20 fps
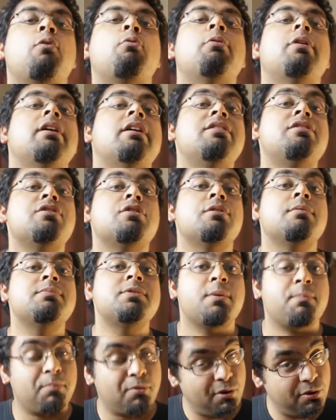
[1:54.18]
forward in
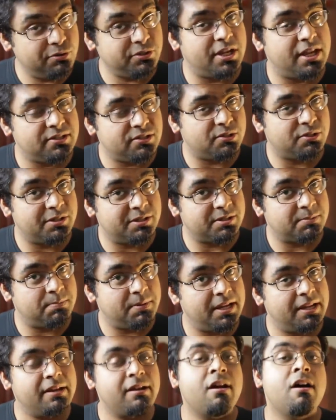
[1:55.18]
terms of processing
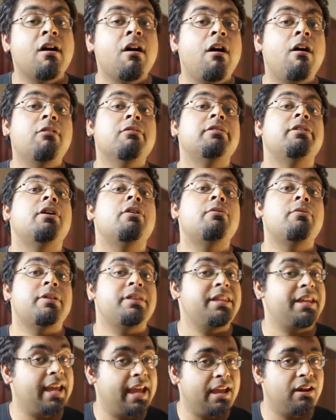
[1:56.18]
speed,
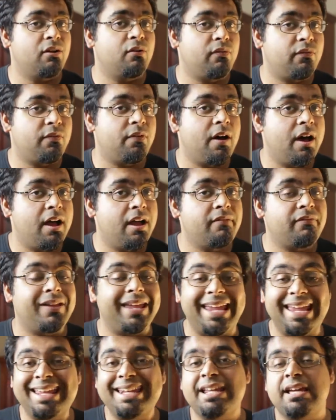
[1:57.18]
although the 805
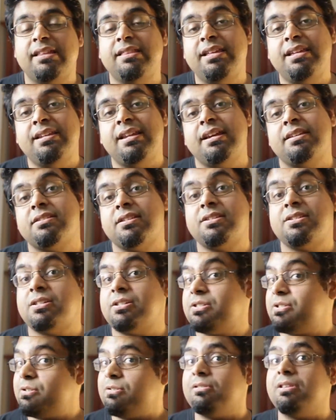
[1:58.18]
in the
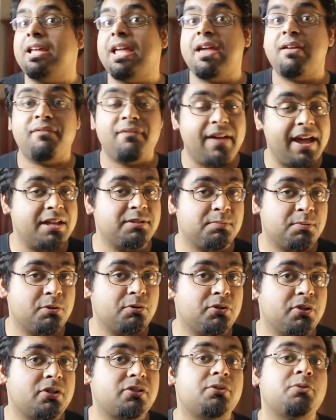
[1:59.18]
Nexus is certainly a fast
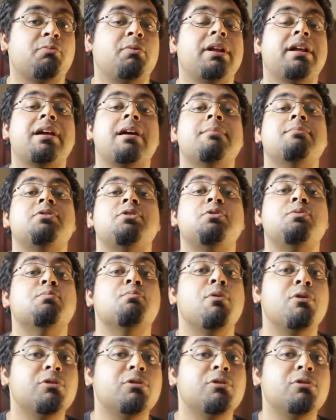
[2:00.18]
processor when it comes to